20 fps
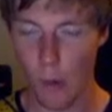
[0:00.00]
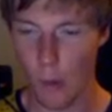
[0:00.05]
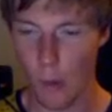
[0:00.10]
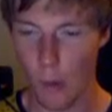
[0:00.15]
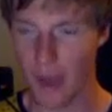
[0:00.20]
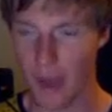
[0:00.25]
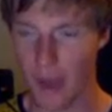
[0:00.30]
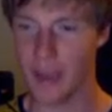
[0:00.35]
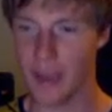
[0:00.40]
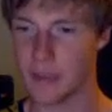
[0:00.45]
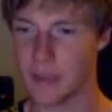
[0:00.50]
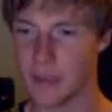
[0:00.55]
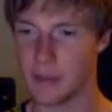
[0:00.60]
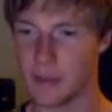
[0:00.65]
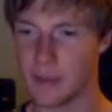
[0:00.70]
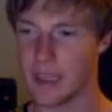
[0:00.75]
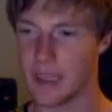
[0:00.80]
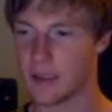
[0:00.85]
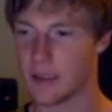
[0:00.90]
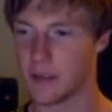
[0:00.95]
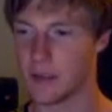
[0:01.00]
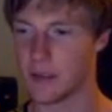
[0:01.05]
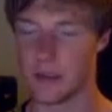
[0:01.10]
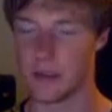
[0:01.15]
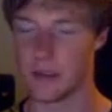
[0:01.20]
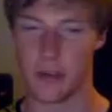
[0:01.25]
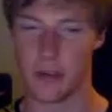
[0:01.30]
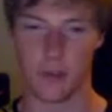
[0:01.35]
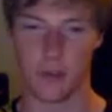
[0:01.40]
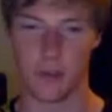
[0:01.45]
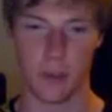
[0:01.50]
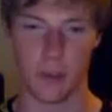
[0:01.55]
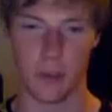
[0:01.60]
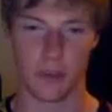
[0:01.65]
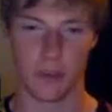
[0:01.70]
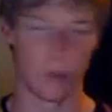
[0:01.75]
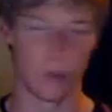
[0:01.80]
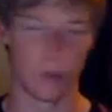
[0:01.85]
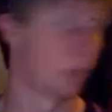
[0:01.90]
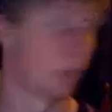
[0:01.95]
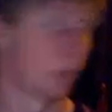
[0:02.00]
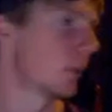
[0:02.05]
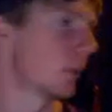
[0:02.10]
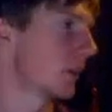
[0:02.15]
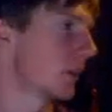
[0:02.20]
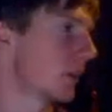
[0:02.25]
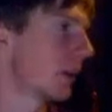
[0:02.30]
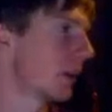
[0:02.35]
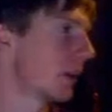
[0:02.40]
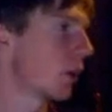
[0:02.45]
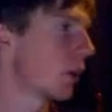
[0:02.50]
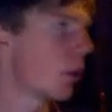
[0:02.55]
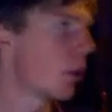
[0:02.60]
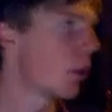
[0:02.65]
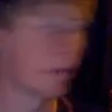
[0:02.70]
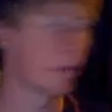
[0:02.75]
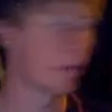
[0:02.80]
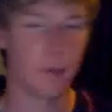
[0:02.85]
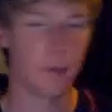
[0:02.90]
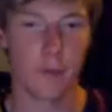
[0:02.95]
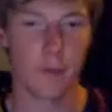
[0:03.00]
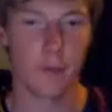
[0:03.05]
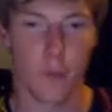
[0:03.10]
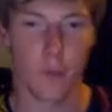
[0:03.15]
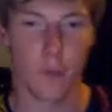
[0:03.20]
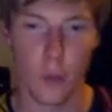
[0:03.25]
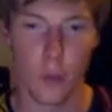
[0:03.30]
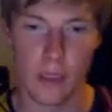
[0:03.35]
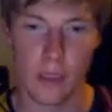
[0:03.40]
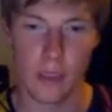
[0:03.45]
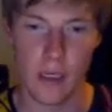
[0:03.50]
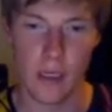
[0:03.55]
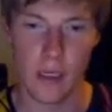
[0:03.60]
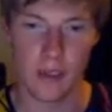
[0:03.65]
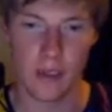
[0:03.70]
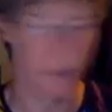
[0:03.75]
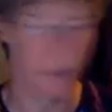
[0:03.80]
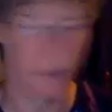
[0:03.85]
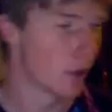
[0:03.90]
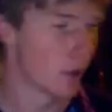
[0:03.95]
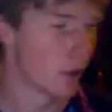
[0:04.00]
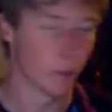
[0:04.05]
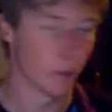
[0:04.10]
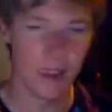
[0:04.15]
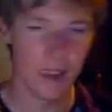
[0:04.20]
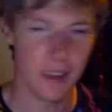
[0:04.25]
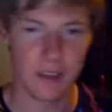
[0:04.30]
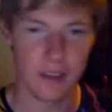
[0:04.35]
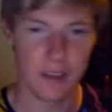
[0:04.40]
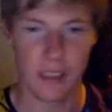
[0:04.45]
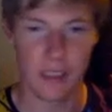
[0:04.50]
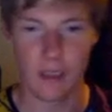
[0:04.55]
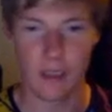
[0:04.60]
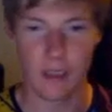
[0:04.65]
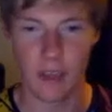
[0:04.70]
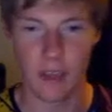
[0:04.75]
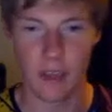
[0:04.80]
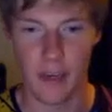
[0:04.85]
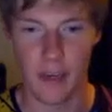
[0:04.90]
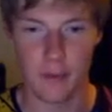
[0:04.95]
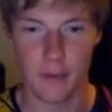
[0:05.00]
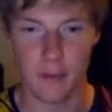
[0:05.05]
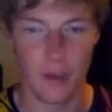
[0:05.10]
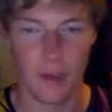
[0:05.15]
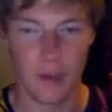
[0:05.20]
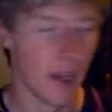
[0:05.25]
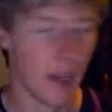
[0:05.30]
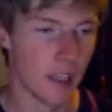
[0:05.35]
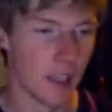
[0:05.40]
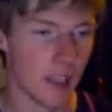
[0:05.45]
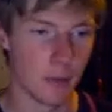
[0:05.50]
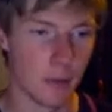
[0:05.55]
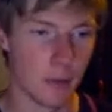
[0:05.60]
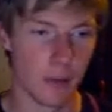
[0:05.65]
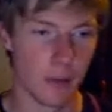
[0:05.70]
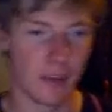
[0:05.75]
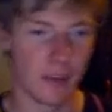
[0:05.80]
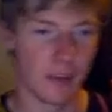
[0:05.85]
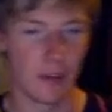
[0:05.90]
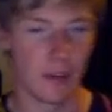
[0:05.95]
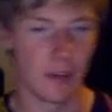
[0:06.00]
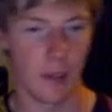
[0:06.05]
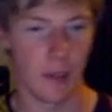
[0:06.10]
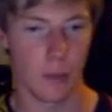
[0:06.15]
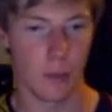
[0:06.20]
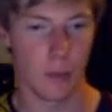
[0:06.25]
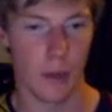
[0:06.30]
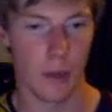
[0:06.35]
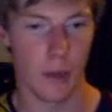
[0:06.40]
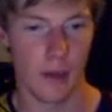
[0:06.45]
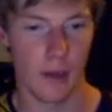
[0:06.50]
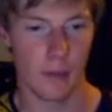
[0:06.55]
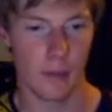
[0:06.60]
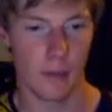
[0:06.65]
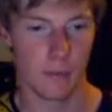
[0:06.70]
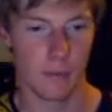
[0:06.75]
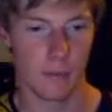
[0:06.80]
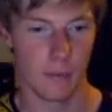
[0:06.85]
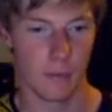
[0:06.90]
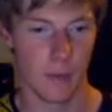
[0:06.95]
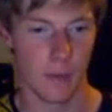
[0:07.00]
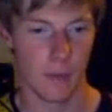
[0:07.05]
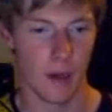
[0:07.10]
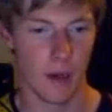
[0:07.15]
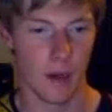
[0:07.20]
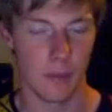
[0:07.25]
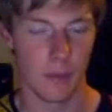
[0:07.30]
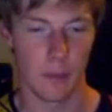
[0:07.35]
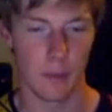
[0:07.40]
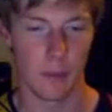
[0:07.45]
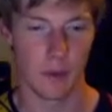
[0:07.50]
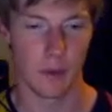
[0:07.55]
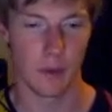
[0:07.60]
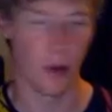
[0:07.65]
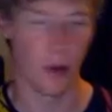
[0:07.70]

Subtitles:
In what way has Batista deserved to win this Rumble? He's been gone for 4 years. The reason he left is because he didn't like the way the